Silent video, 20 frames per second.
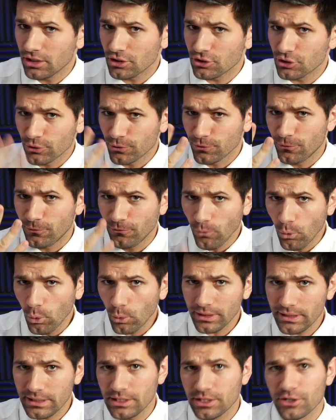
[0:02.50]
under
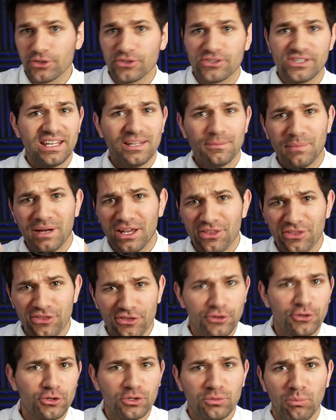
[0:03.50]
4 years in my 3rd